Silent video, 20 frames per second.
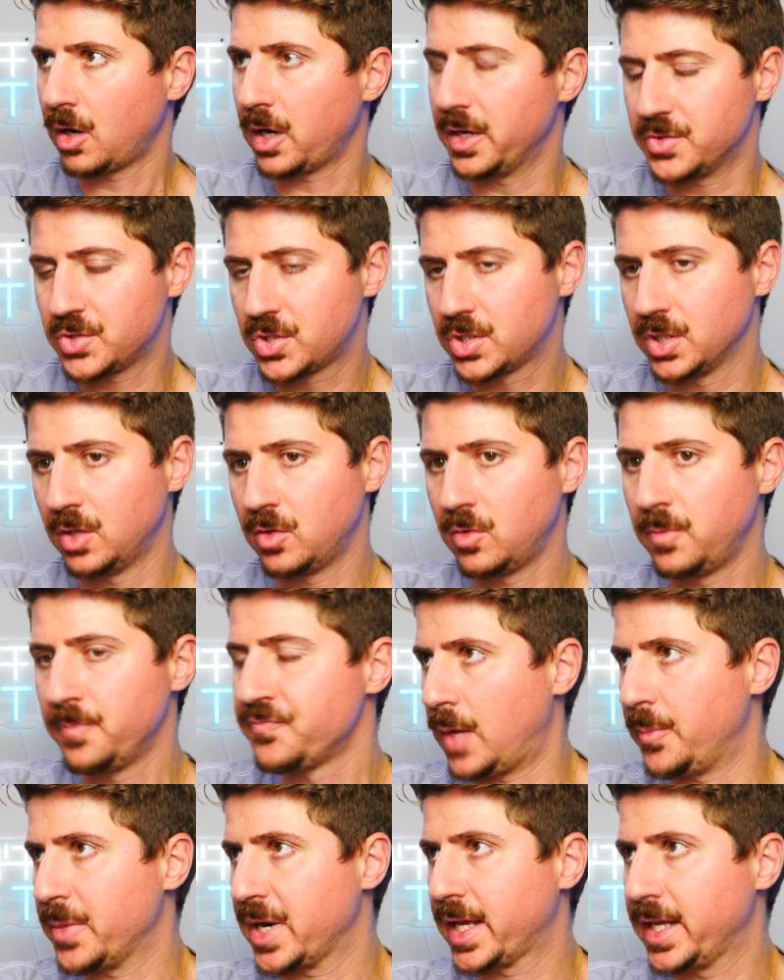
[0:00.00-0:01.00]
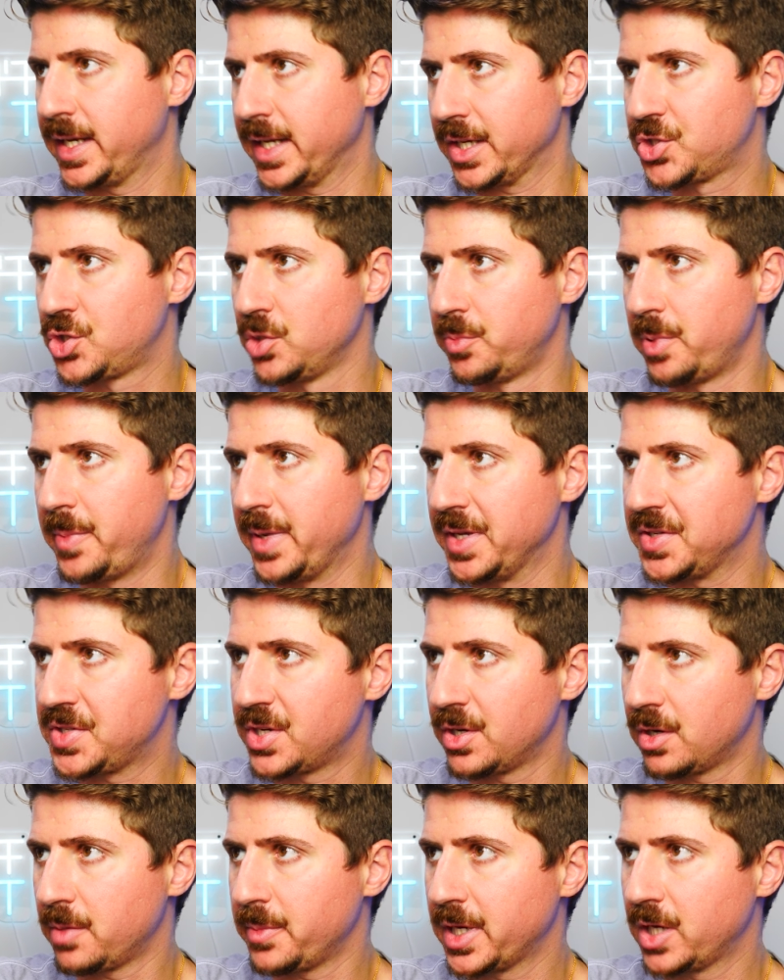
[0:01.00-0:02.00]
All right, right, so I'm gonna connect Supabase
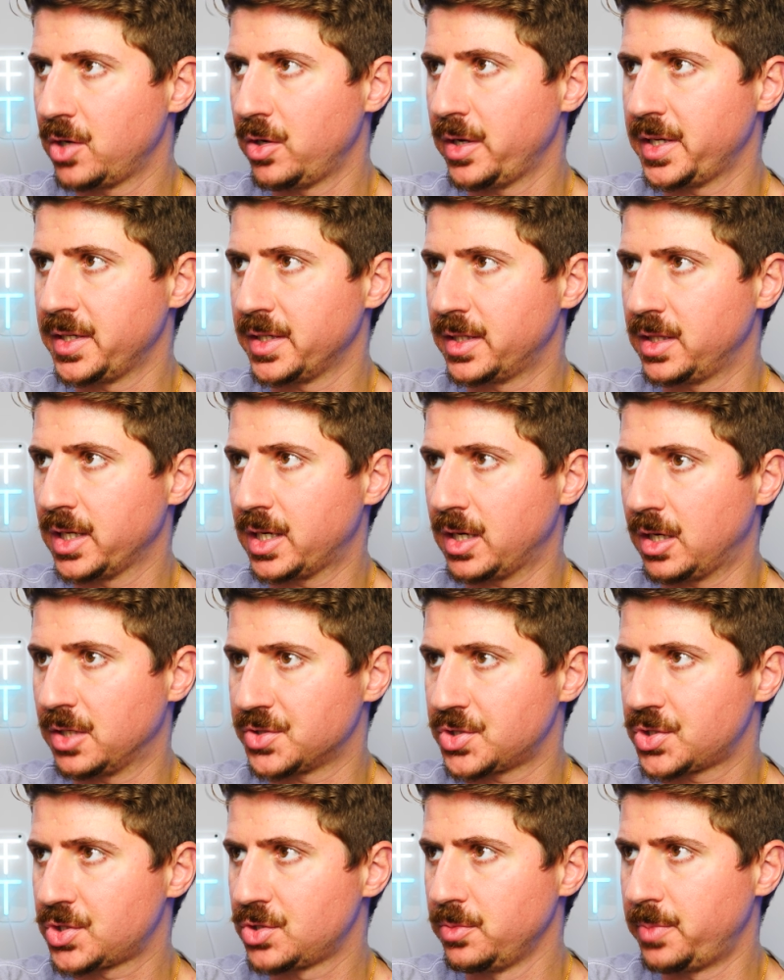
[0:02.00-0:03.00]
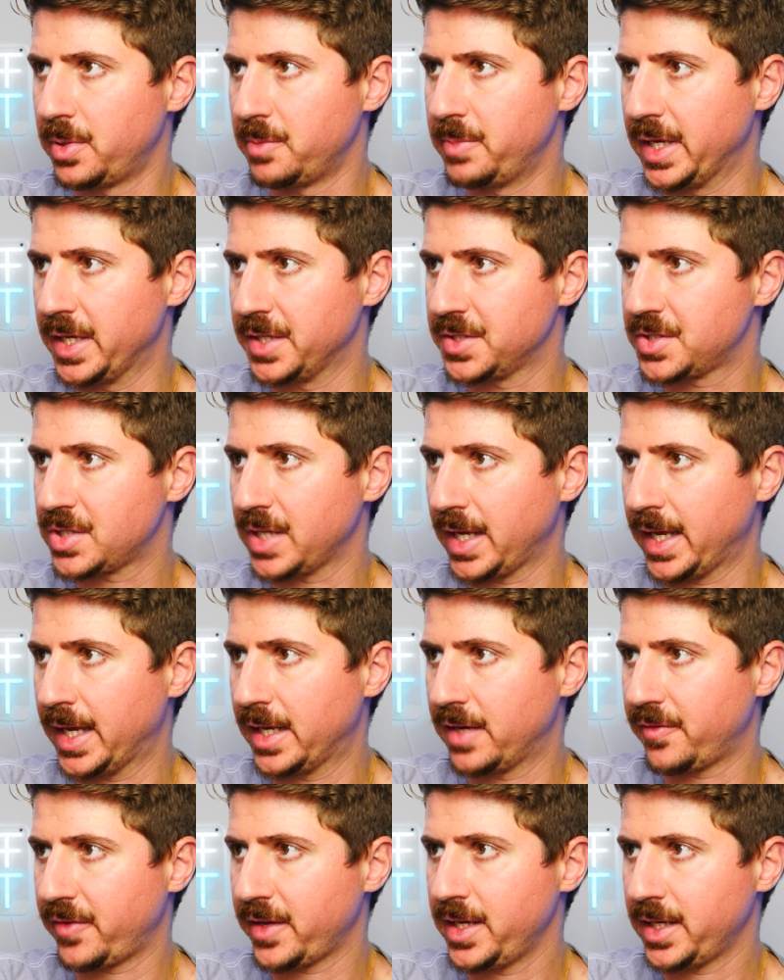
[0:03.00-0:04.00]
here. I'm gonna go ahead and click on Supabase,
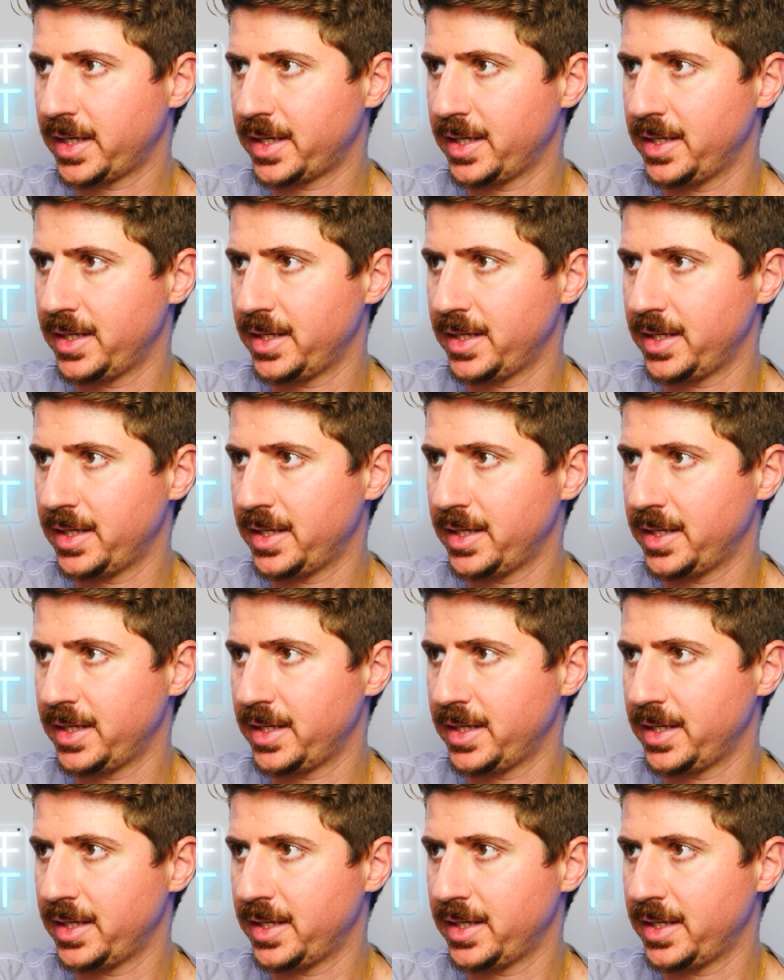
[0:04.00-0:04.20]
and if I hit